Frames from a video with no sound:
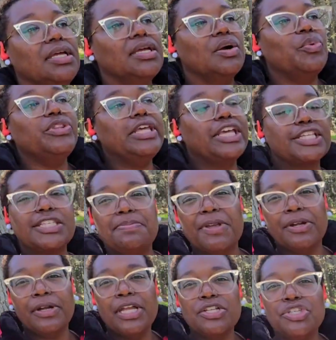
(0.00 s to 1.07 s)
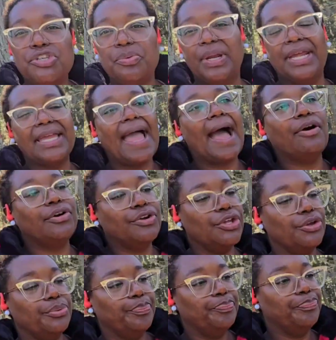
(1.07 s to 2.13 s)
when they experience you and encounter
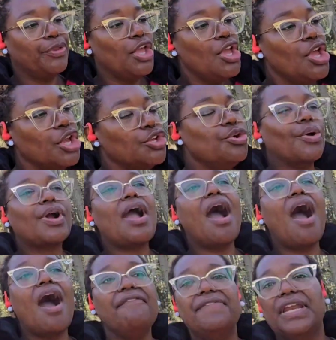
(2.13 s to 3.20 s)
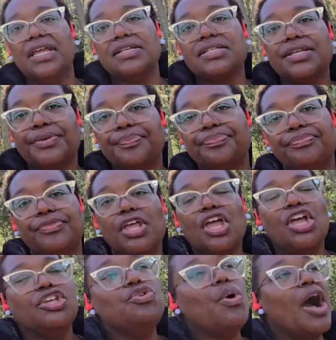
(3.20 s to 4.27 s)
you. You're confident.
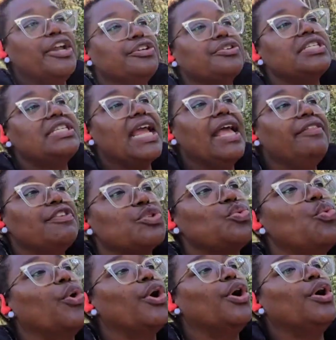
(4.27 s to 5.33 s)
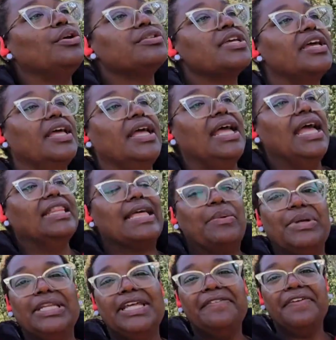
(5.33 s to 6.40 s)
You understand this world that
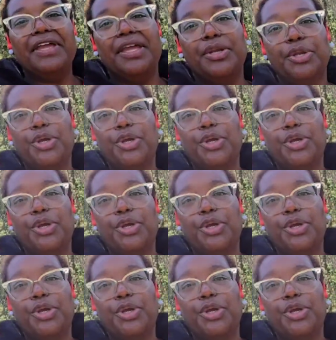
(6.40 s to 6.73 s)
we live in,